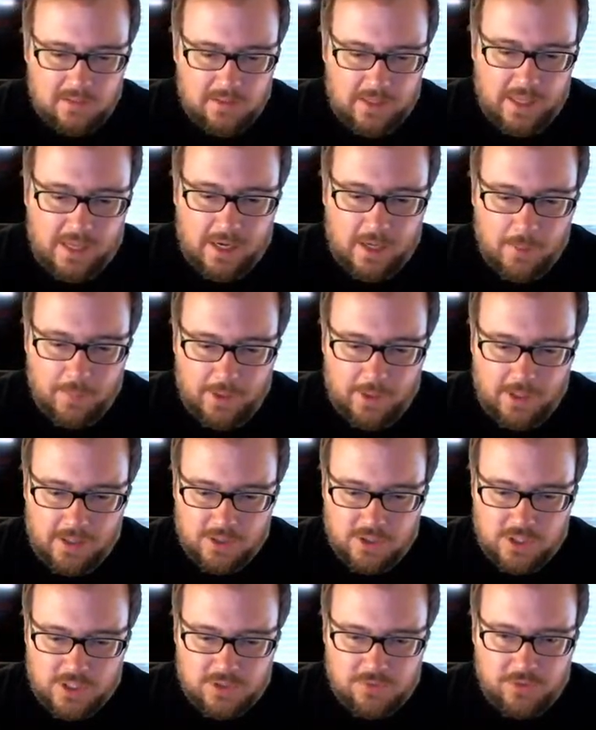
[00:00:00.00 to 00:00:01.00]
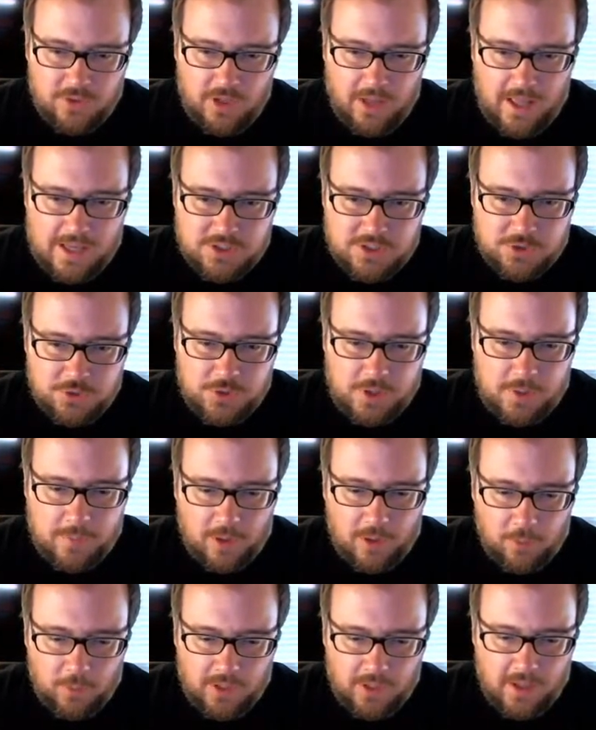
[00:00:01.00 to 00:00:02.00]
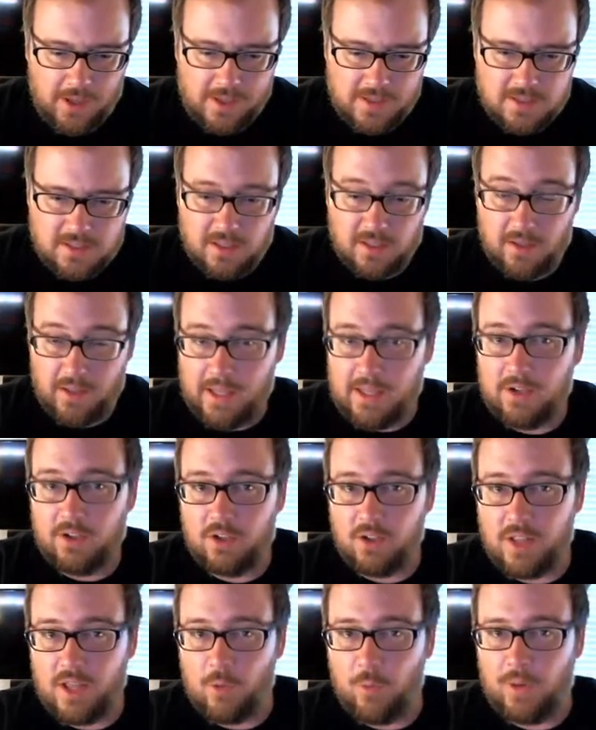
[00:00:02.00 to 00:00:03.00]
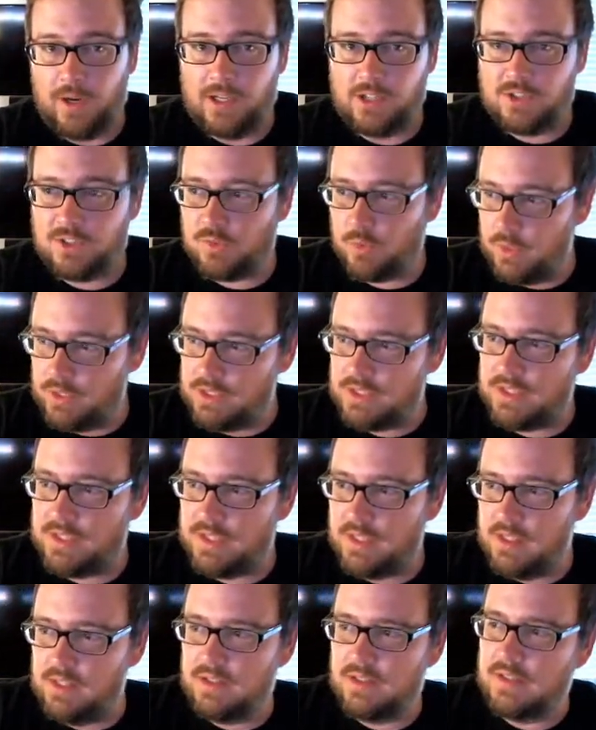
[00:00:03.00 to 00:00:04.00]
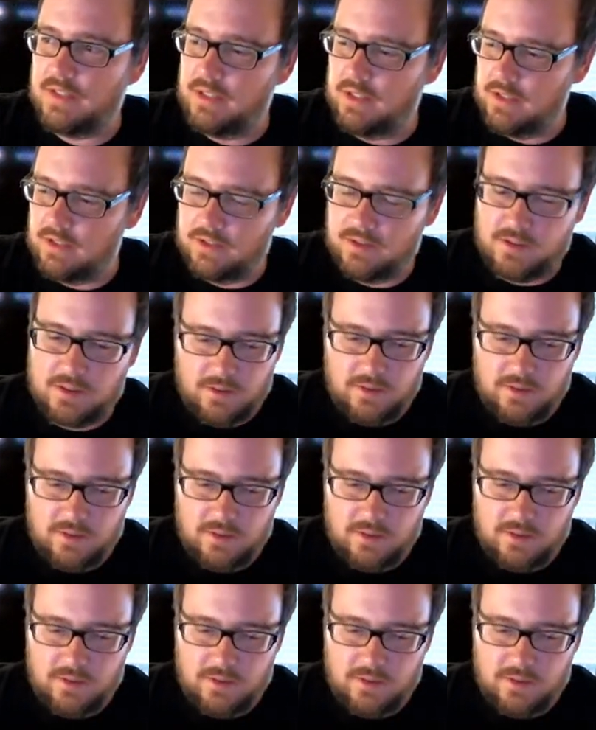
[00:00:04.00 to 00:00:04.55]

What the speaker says: And I apologize for the last stream. I realized later that when I switched scenes in the